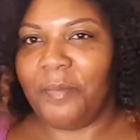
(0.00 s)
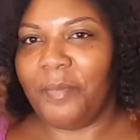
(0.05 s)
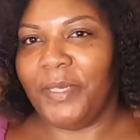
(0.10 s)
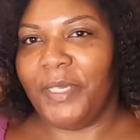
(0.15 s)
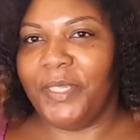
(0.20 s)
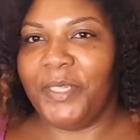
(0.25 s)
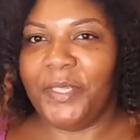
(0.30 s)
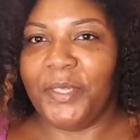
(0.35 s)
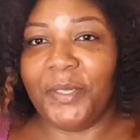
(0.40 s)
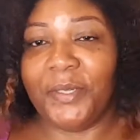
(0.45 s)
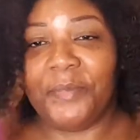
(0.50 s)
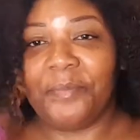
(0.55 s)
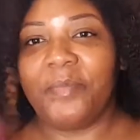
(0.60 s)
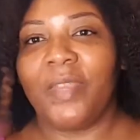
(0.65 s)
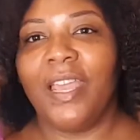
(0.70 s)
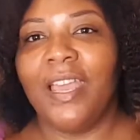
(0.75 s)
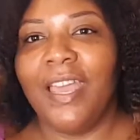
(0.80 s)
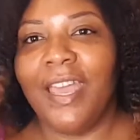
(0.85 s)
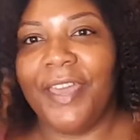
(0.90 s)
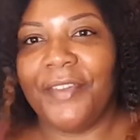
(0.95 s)
But anywho,
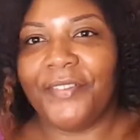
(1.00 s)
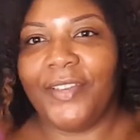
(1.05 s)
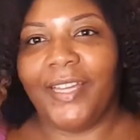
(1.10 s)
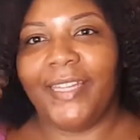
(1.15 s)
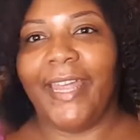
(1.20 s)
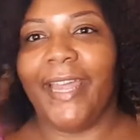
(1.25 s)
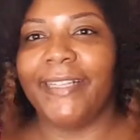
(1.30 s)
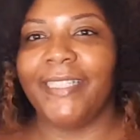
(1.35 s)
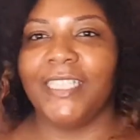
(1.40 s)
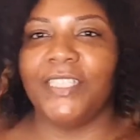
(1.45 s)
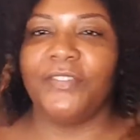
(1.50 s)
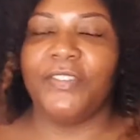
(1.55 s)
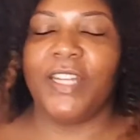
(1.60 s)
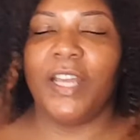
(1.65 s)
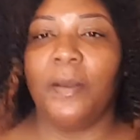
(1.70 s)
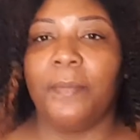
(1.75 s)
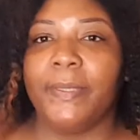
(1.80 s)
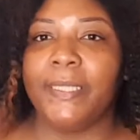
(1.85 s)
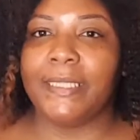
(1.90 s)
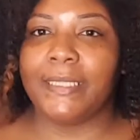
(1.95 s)
if y'all like this
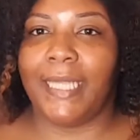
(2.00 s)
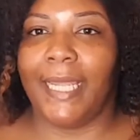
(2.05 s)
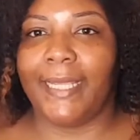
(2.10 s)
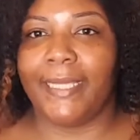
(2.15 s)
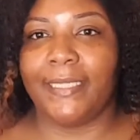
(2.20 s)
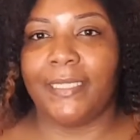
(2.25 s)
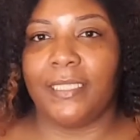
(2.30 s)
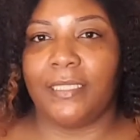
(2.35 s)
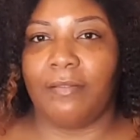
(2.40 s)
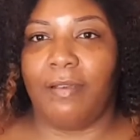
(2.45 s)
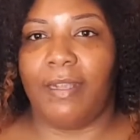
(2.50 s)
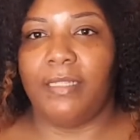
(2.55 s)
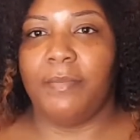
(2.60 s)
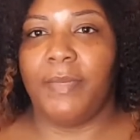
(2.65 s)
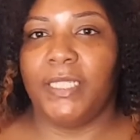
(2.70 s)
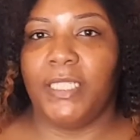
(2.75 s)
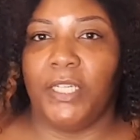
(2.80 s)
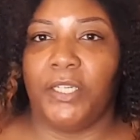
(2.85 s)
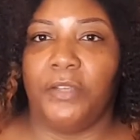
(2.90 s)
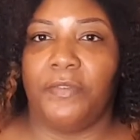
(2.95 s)
video, please like and subscribe to
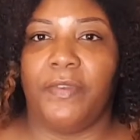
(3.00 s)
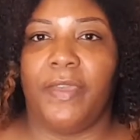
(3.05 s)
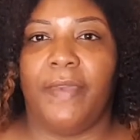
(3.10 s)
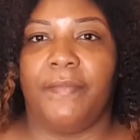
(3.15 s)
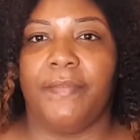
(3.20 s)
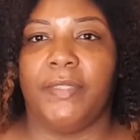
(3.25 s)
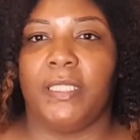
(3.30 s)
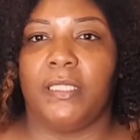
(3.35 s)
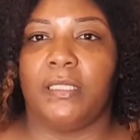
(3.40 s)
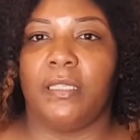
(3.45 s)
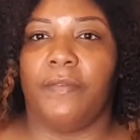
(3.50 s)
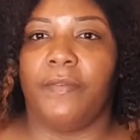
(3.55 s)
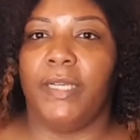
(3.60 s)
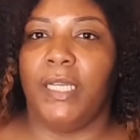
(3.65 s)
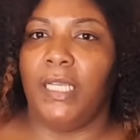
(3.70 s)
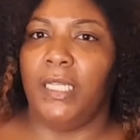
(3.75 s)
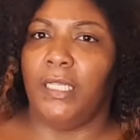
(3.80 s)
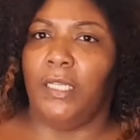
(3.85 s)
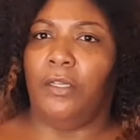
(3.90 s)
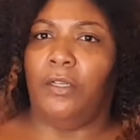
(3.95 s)
my channel if you haven't already.
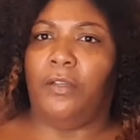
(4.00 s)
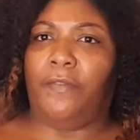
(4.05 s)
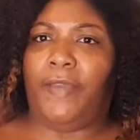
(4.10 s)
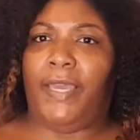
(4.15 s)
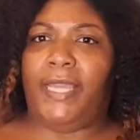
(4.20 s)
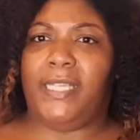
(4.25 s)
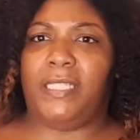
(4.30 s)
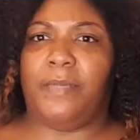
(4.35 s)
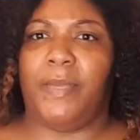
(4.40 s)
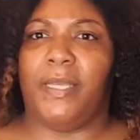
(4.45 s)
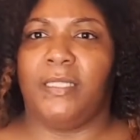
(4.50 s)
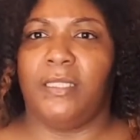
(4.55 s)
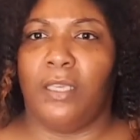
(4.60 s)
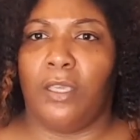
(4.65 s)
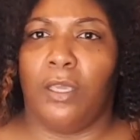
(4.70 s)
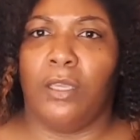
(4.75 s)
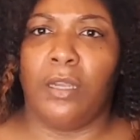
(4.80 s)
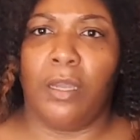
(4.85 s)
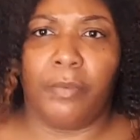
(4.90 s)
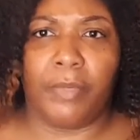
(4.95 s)
Hit the notification bell so
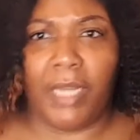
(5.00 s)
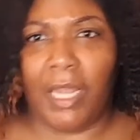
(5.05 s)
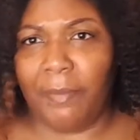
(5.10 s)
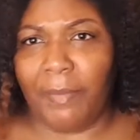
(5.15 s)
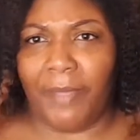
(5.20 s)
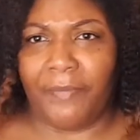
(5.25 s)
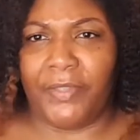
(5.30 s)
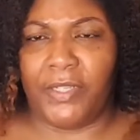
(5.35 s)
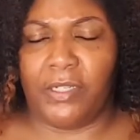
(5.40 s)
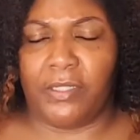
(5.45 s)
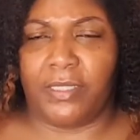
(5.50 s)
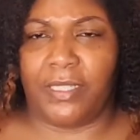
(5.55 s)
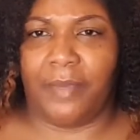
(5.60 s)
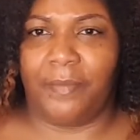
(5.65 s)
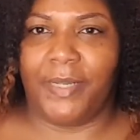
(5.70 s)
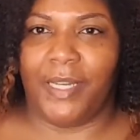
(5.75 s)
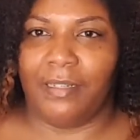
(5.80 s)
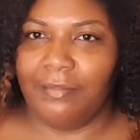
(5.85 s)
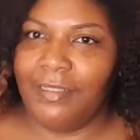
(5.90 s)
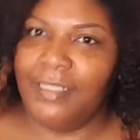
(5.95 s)
you'll know when all my videos are
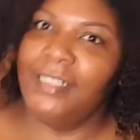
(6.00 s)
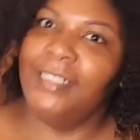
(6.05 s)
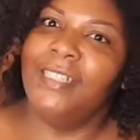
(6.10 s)
coming out.